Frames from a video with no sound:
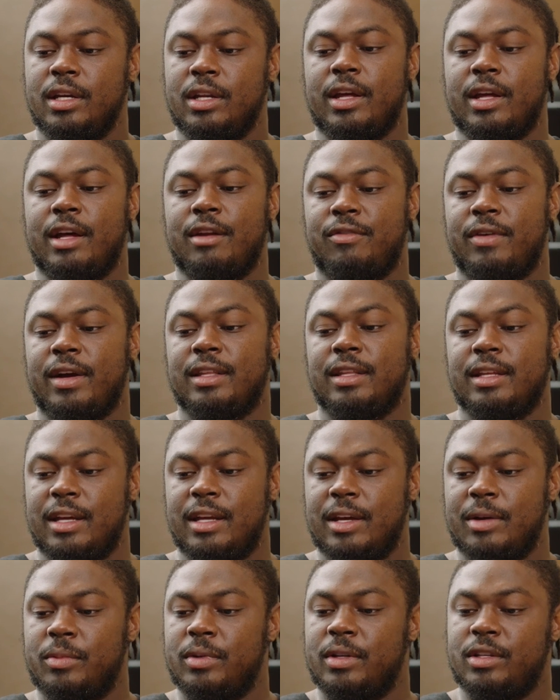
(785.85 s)
you know, that
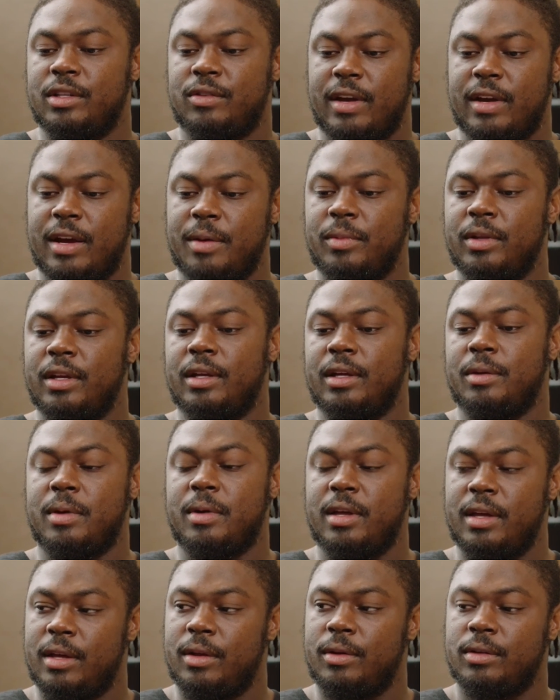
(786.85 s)
affected him and his family
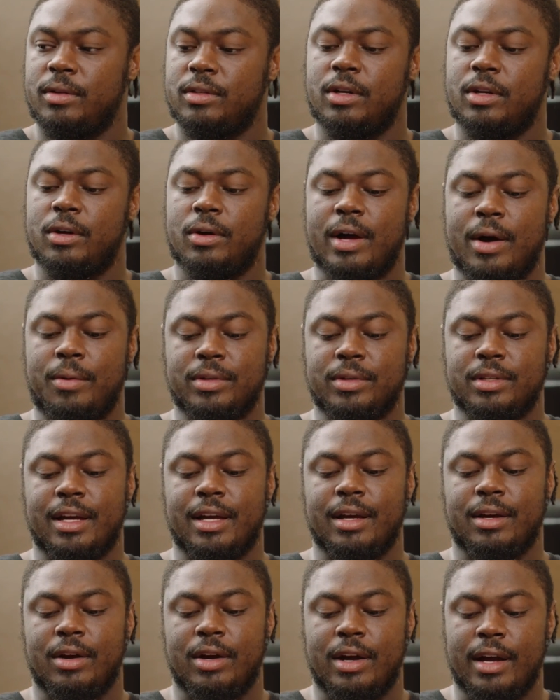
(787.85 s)
and me. So I
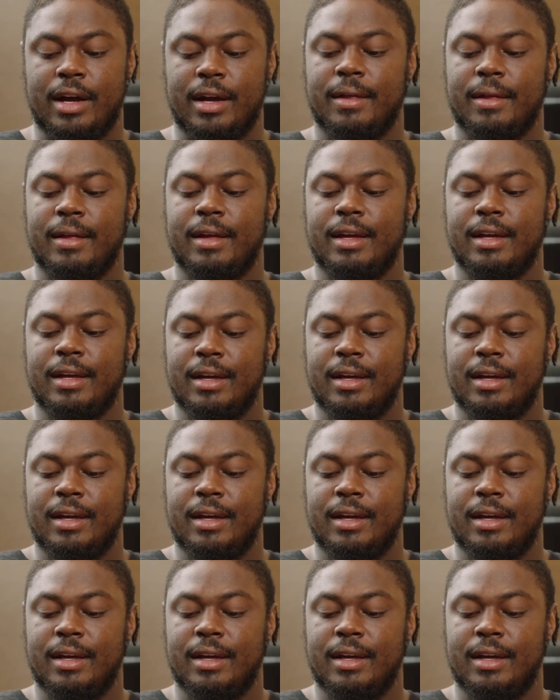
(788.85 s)
was like, all right,